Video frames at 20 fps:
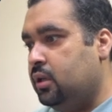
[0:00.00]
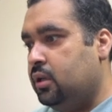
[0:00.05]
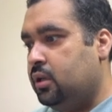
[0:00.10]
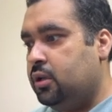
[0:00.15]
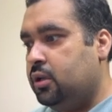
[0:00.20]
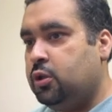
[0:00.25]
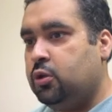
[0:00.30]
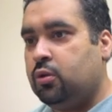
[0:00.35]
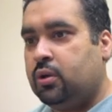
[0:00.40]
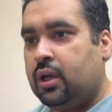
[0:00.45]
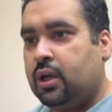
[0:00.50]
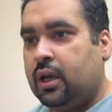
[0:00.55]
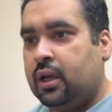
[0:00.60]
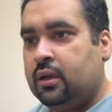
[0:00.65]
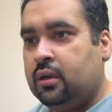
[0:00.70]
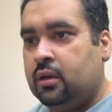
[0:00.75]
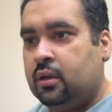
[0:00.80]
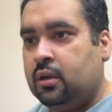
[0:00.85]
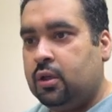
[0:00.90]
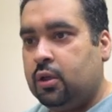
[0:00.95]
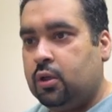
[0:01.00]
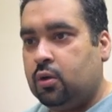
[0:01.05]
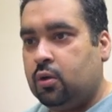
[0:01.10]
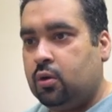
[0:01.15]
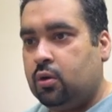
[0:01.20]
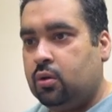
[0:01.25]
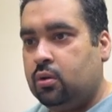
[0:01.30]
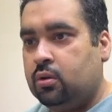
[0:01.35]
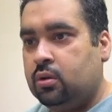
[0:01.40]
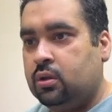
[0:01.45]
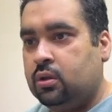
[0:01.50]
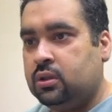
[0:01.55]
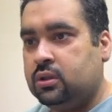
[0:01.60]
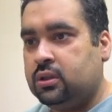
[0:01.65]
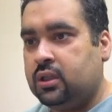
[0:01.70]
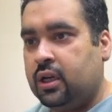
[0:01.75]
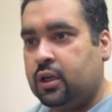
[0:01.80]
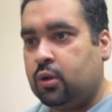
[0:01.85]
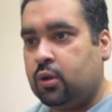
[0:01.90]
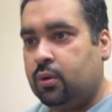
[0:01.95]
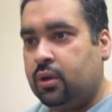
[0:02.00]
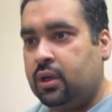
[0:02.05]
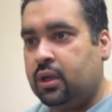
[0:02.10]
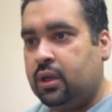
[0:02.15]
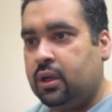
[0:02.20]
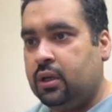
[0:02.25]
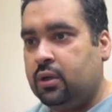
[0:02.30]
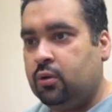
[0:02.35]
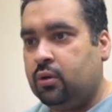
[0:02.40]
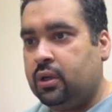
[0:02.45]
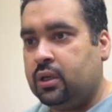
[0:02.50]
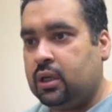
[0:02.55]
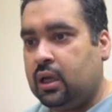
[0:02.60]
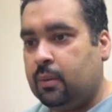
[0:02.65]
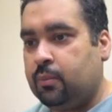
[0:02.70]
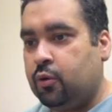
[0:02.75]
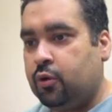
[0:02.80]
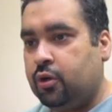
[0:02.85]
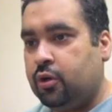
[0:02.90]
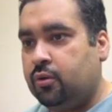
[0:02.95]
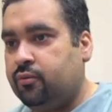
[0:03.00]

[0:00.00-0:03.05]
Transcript: you can, you know, select over here, you can upload your